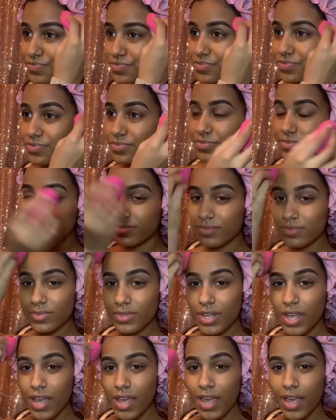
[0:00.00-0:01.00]

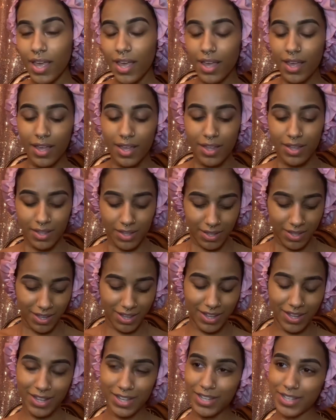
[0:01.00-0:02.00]

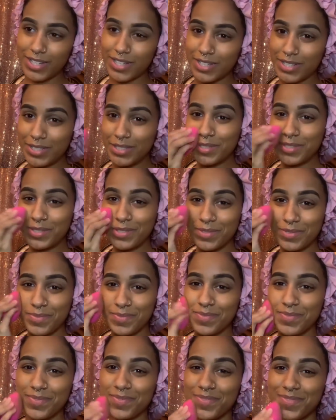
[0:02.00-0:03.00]

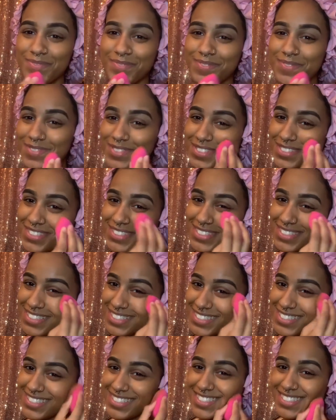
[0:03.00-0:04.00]

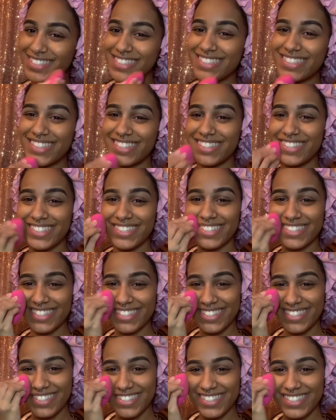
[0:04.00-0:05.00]

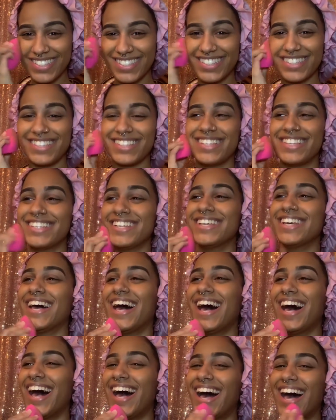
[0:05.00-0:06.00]

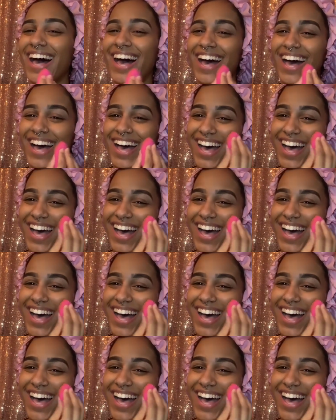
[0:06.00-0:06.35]
(no one is talking)